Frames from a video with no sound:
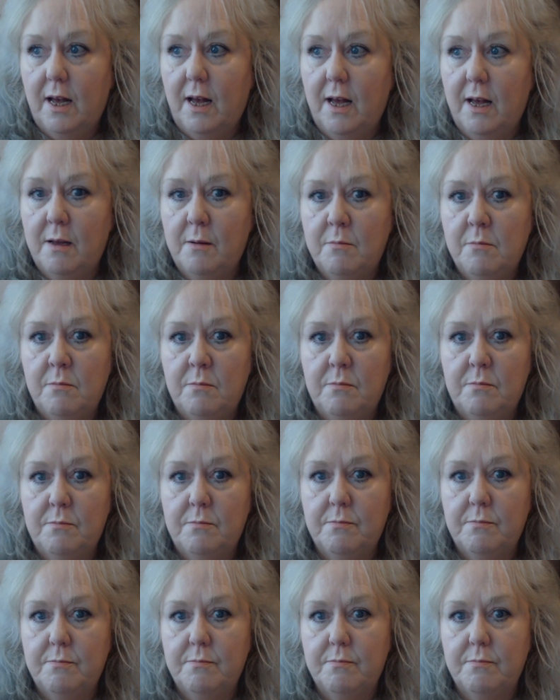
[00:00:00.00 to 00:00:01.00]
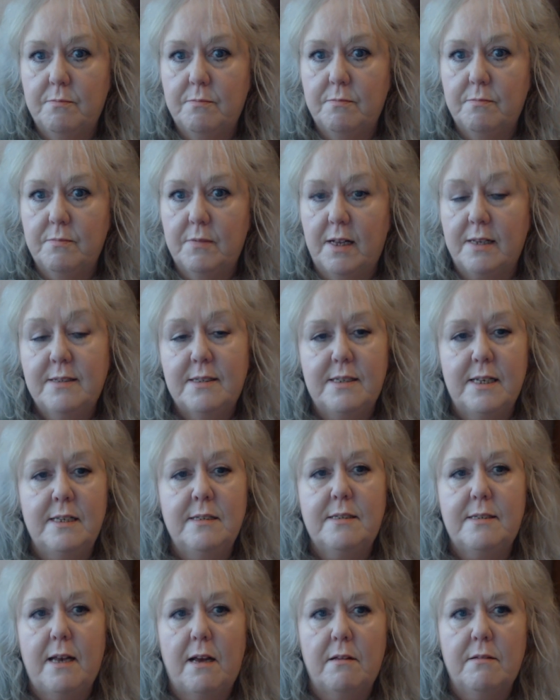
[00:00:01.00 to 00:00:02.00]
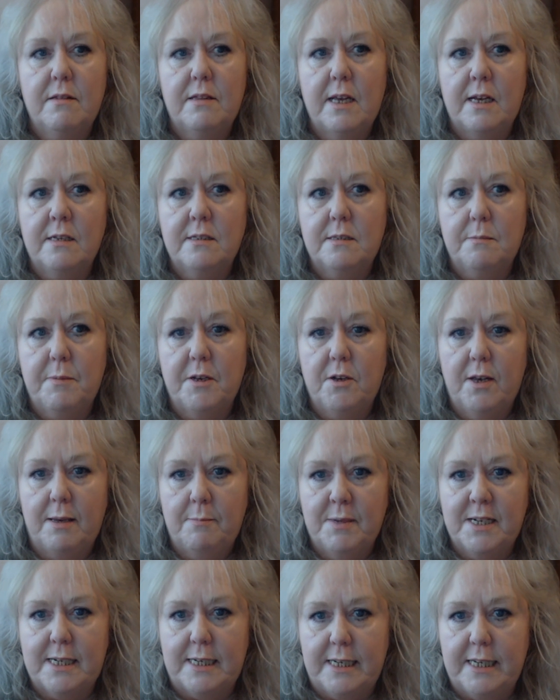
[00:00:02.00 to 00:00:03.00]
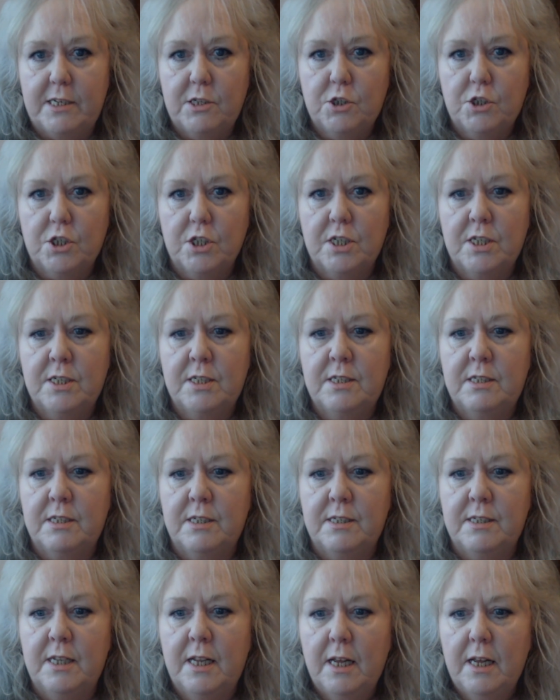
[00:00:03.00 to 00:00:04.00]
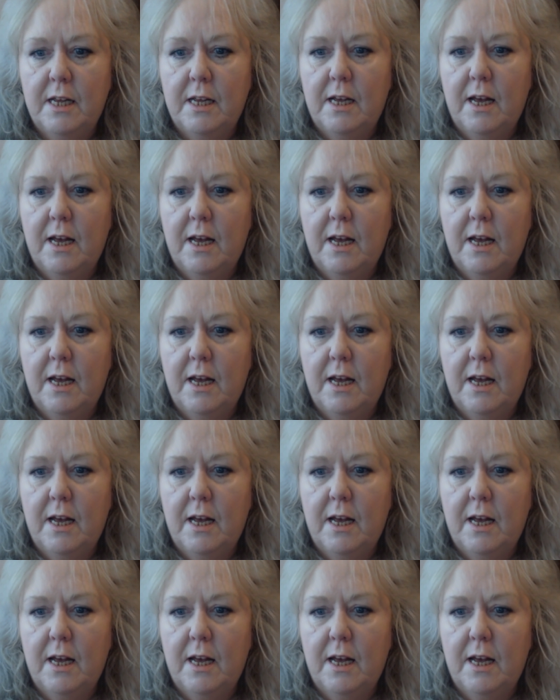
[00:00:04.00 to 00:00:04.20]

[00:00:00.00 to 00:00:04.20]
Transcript: um, and saying certain things about immigration, and